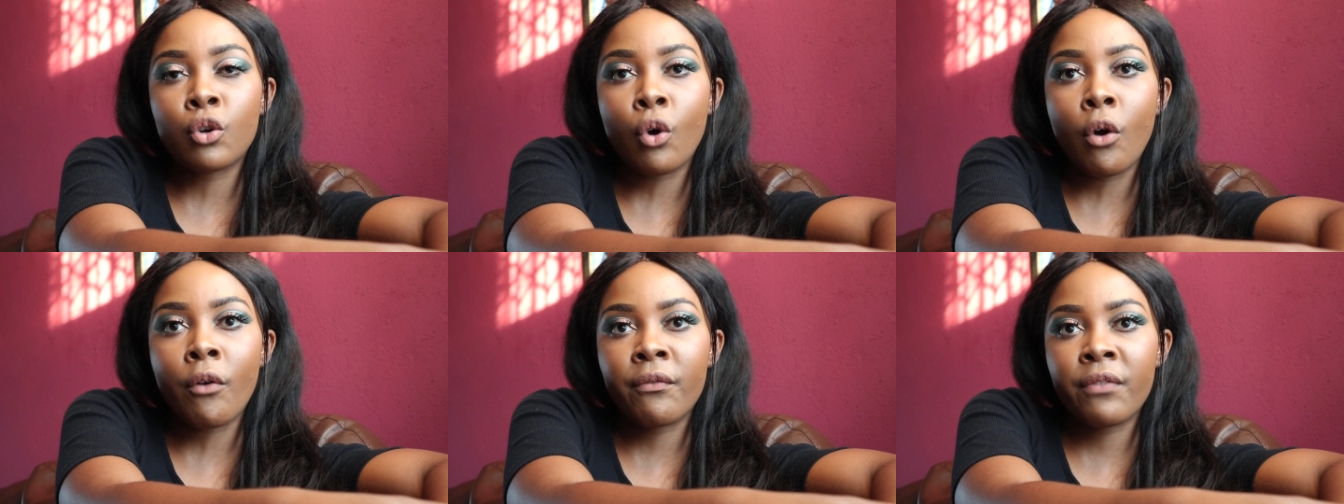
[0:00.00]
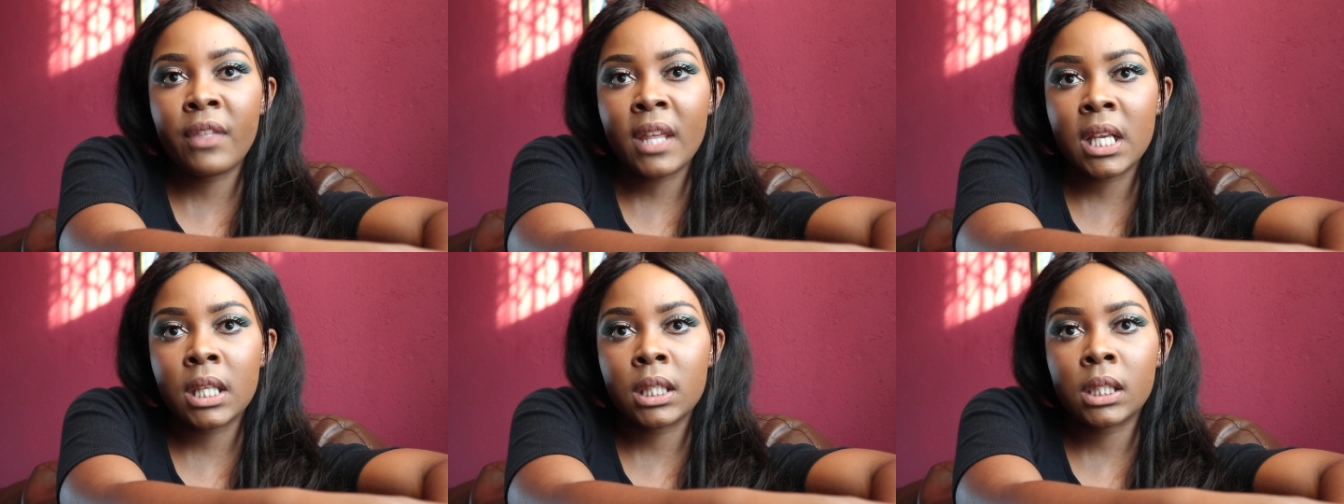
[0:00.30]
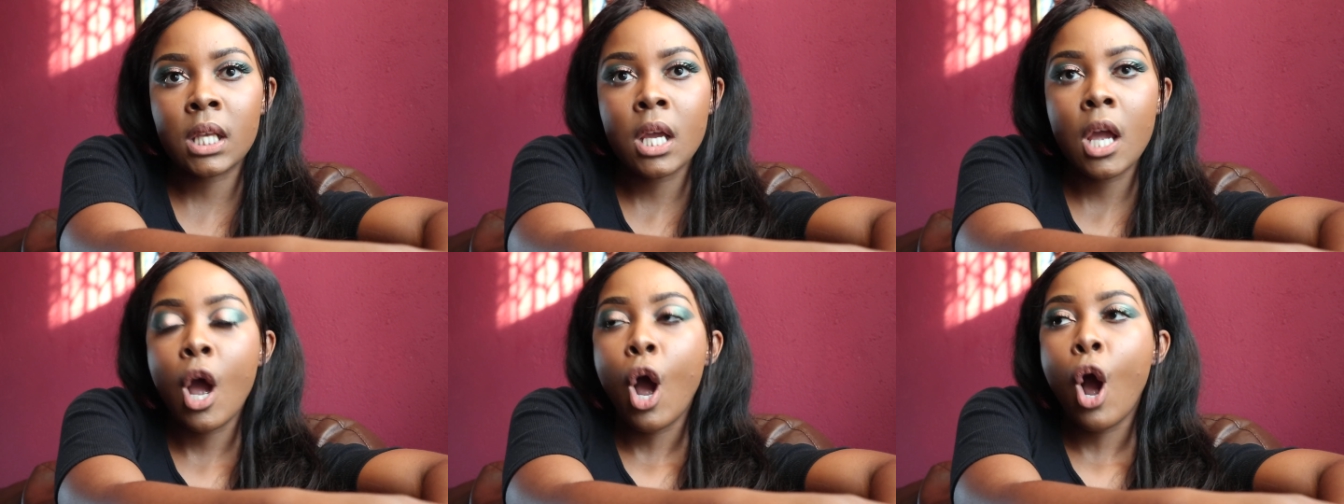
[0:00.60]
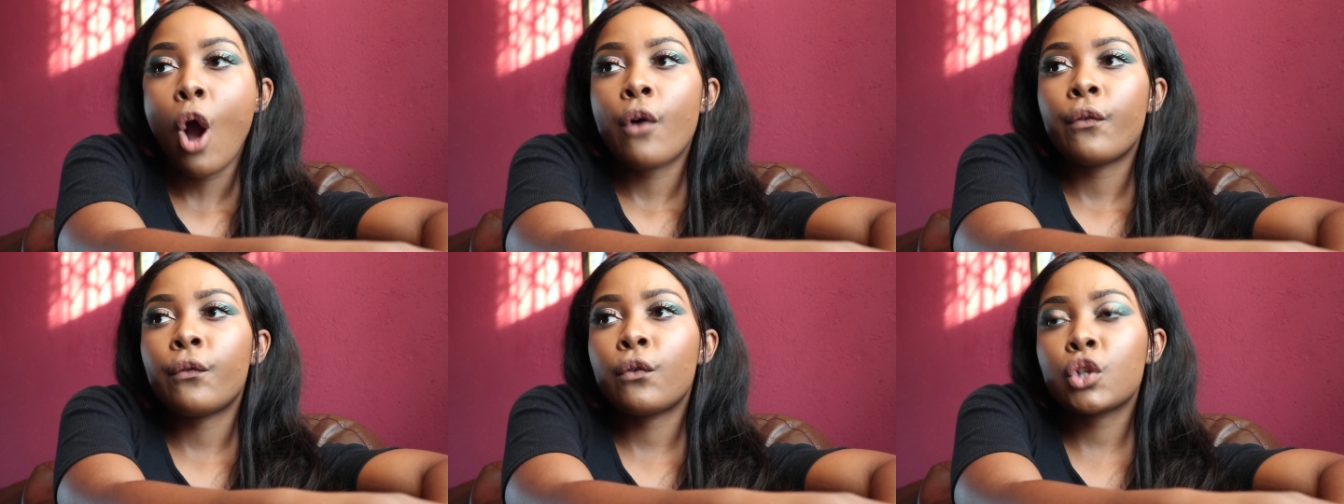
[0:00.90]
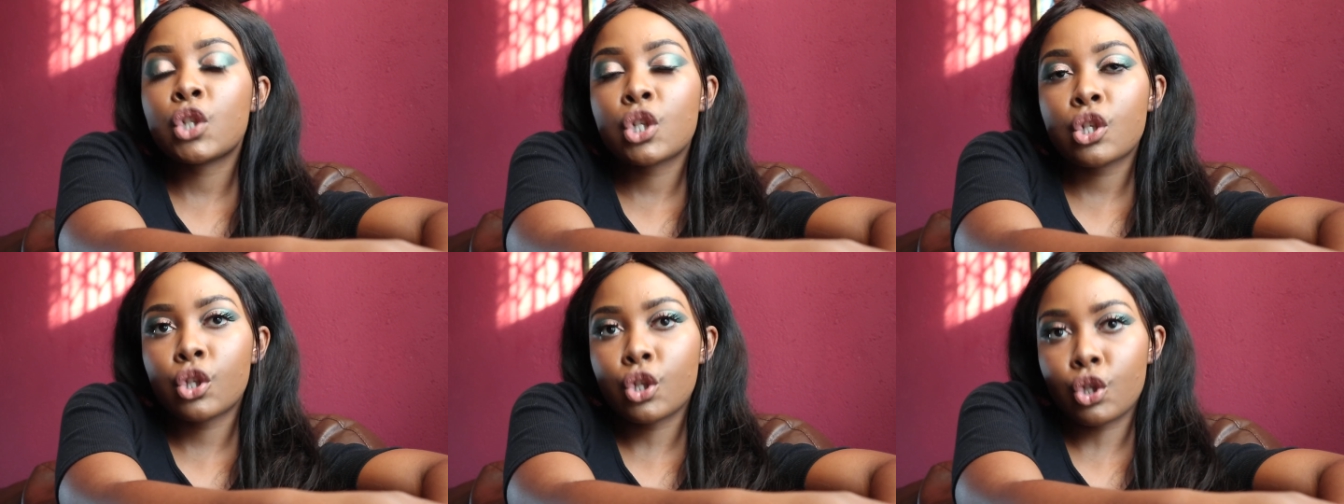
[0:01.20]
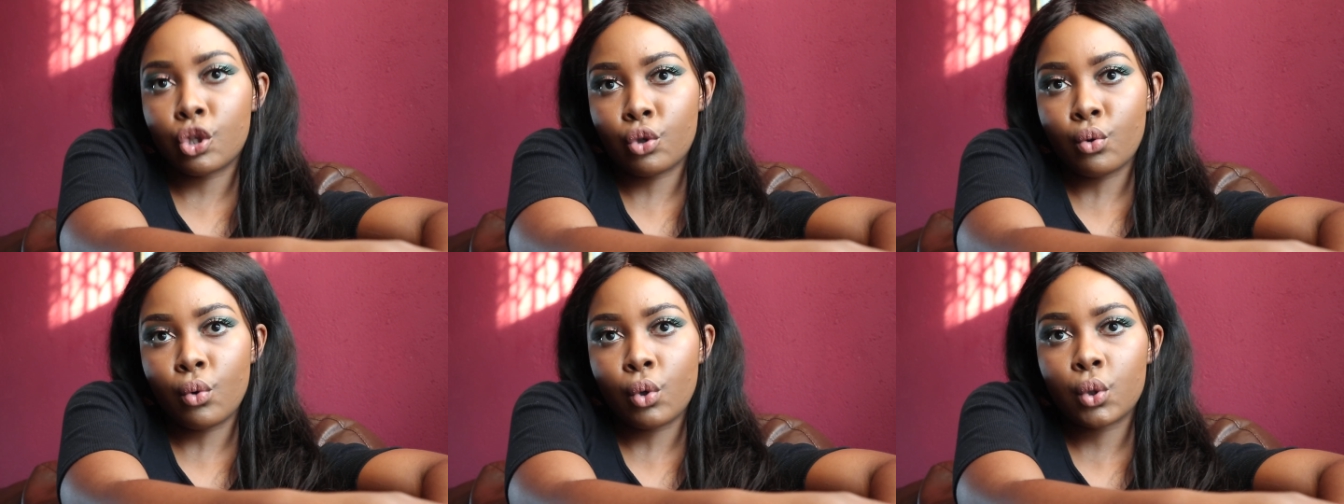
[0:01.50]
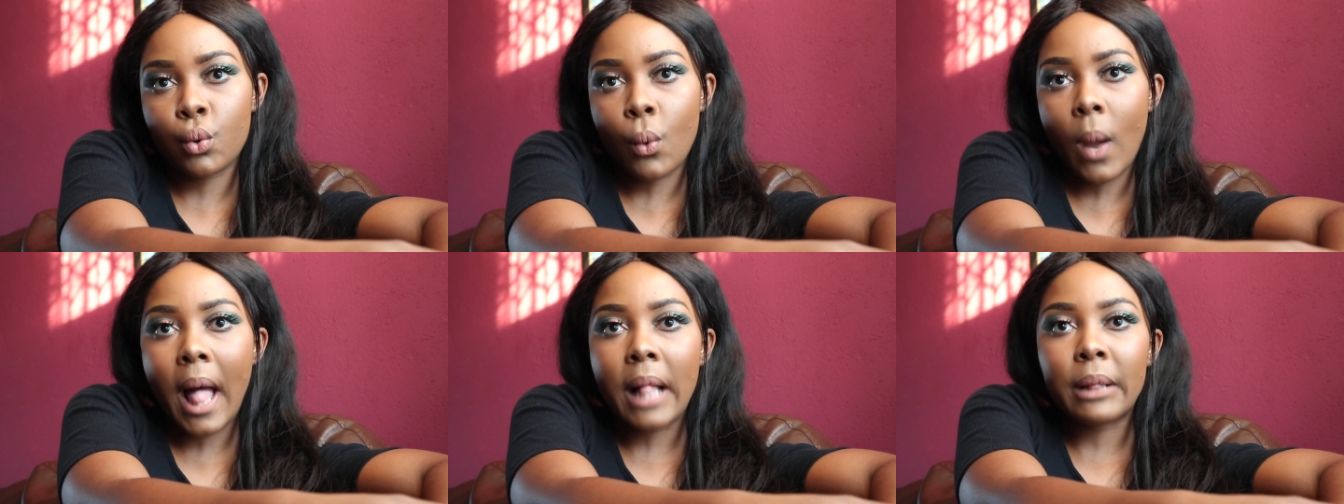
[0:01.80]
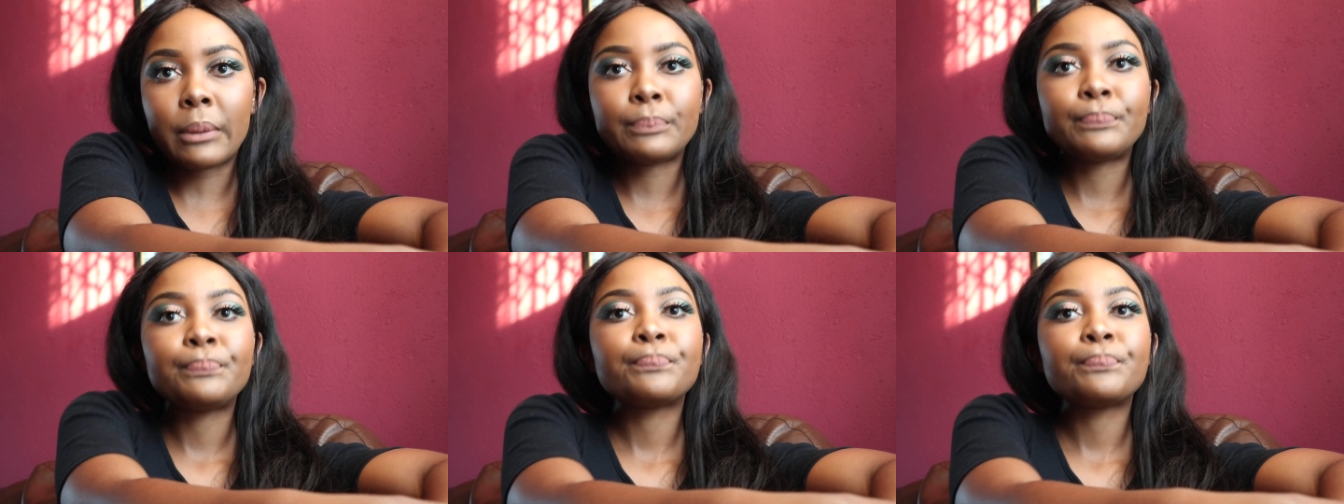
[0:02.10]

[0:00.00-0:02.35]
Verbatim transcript: off things, for just a short while